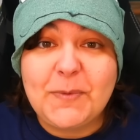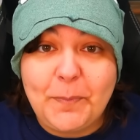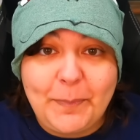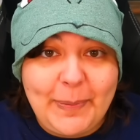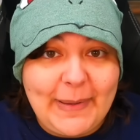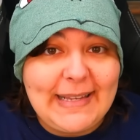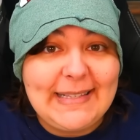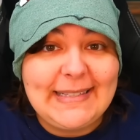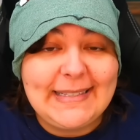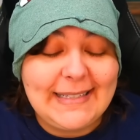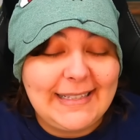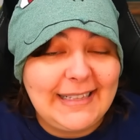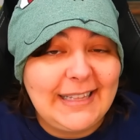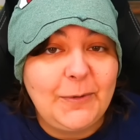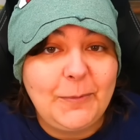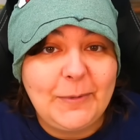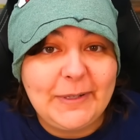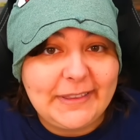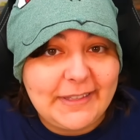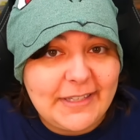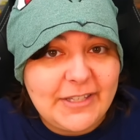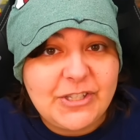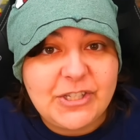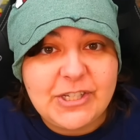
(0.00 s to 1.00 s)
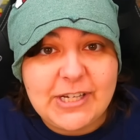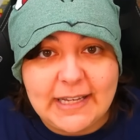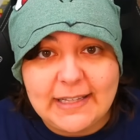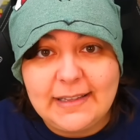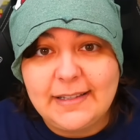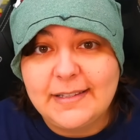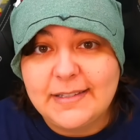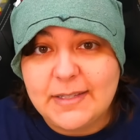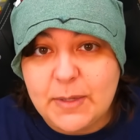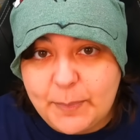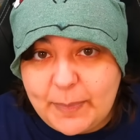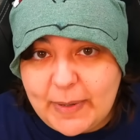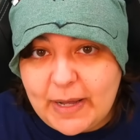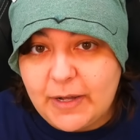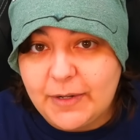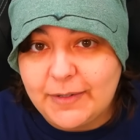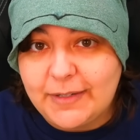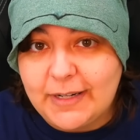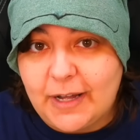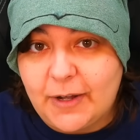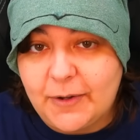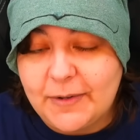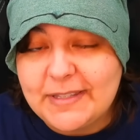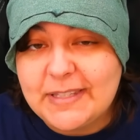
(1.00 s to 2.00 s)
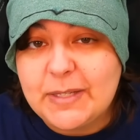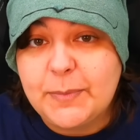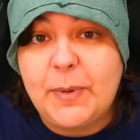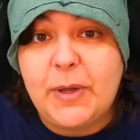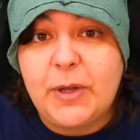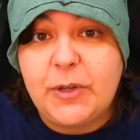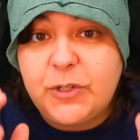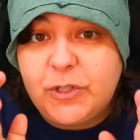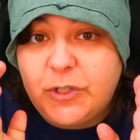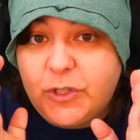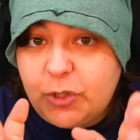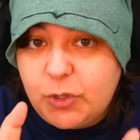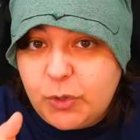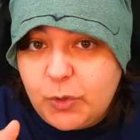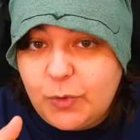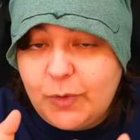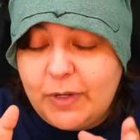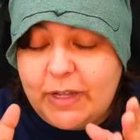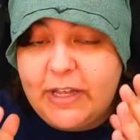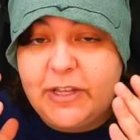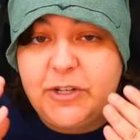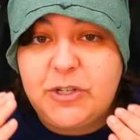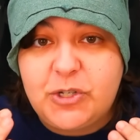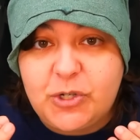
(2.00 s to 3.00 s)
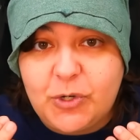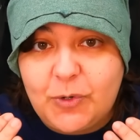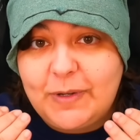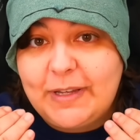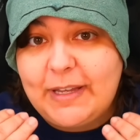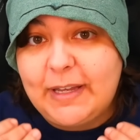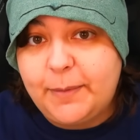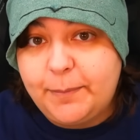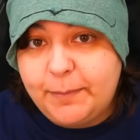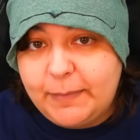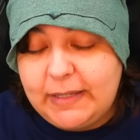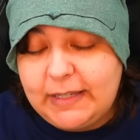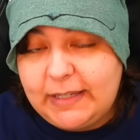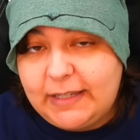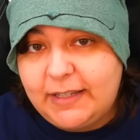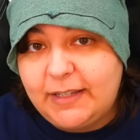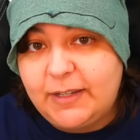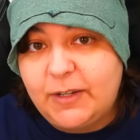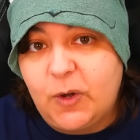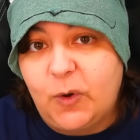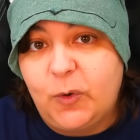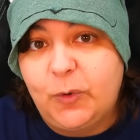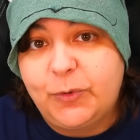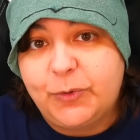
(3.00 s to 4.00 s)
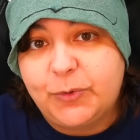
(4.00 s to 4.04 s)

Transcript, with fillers: basically what this channel is about now. It's about you enjoying me go